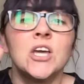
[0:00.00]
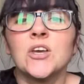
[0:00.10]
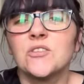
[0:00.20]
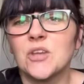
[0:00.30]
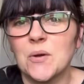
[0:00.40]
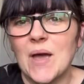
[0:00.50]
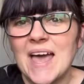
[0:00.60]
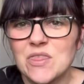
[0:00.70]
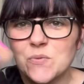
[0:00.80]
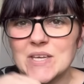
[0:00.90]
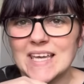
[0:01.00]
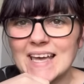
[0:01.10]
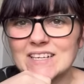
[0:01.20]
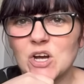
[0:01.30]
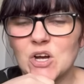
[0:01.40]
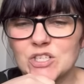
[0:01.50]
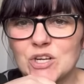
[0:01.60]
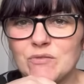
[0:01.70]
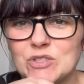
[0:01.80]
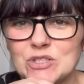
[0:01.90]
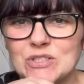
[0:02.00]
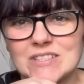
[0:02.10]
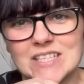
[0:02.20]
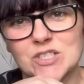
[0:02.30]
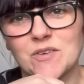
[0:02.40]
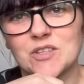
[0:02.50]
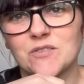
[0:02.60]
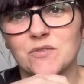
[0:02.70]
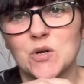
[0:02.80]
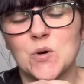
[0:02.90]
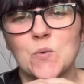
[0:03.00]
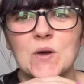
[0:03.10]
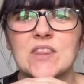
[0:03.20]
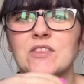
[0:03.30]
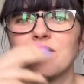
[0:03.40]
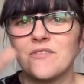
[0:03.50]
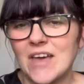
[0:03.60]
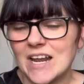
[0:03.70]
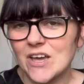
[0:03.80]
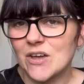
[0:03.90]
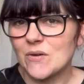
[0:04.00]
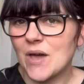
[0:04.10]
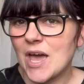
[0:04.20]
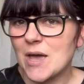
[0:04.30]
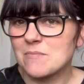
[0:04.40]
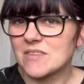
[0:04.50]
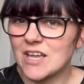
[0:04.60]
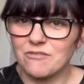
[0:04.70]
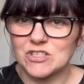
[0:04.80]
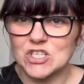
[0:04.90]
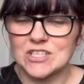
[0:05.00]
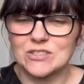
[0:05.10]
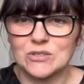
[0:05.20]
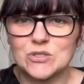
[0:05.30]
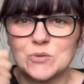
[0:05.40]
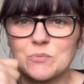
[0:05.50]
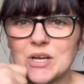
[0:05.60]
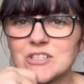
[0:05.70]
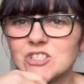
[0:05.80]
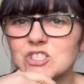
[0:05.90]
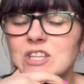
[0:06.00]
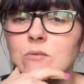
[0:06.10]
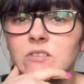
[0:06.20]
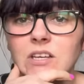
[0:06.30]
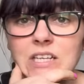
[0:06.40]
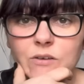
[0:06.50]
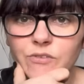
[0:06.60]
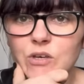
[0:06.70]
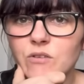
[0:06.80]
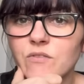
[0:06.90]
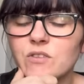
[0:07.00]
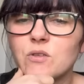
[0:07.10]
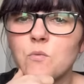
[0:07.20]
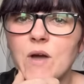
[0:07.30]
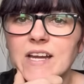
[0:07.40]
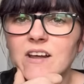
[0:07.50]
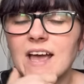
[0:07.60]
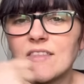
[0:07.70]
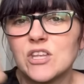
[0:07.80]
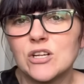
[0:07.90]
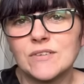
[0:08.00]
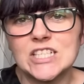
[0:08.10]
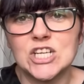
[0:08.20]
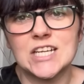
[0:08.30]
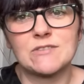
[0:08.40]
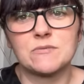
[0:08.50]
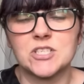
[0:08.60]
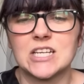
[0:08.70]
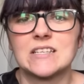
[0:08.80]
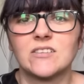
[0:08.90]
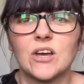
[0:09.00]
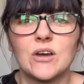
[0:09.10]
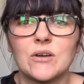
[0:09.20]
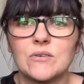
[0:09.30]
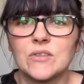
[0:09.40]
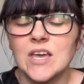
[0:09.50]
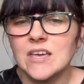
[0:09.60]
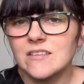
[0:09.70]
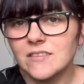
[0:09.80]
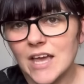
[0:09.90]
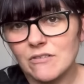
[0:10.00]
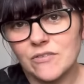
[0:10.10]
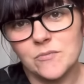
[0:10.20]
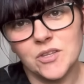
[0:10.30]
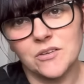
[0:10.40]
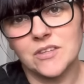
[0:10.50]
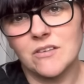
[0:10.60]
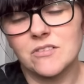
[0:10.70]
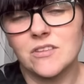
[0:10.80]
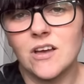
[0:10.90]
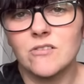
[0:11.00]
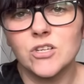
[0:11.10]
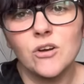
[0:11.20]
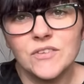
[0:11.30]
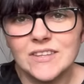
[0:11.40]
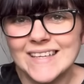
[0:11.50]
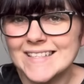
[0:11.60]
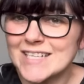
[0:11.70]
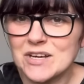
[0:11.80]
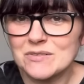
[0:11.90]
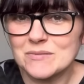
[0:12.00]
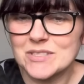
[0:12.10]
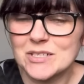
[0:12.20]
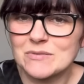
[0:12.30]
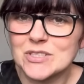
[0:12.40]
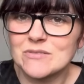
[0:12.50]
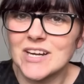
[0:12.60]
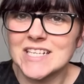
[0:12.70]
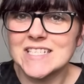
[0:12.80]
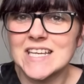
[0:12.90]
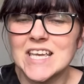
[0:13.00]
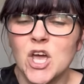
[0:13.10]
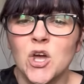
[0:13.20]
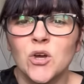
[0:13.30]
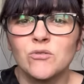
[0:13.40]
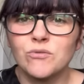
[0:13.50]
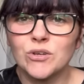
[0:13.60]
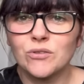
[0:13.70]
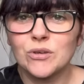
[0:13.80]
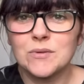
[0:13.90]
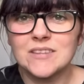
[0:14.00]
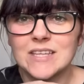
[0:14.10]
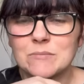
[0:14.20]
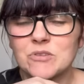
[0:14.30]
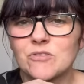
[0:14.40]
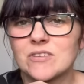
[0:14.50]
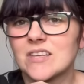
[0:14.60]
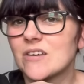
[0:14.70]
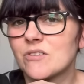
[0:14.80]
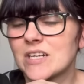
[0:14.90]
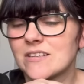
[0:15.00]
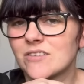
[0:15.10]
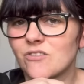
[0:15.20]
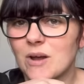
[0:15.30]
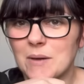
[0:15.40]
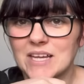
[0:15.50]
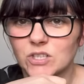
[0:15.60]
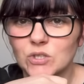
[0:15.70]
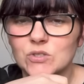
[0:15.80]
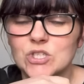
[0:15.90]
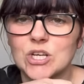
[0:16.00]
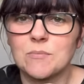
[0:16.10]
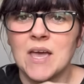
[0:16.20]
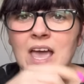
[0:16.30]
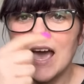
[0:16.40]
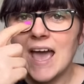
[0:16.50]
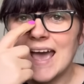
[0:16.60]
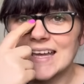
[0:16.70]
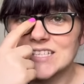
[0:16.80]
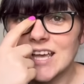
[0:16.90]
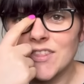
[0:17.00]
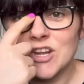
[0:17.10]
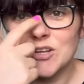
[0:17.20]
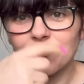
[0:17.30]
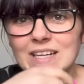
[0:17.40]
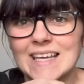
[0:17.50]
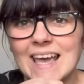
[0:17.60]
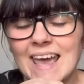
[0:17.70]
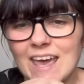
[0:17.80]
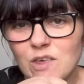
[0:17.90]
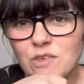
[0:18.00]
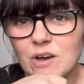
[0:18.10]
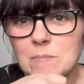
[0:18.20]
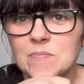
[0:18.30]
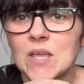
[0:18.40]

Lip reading: So at the weekend I travelled to the Stitch Festival with the fellow Staffordshire Social Bunch. There was only a few of us that went. I had the lovely Jenny from Jenny Sews, Sarah from So Sarah Styled, obviously Adele from So for Serenity, Ruth, who is seamstress here on Instagram and YouTube, and the lovely Heather.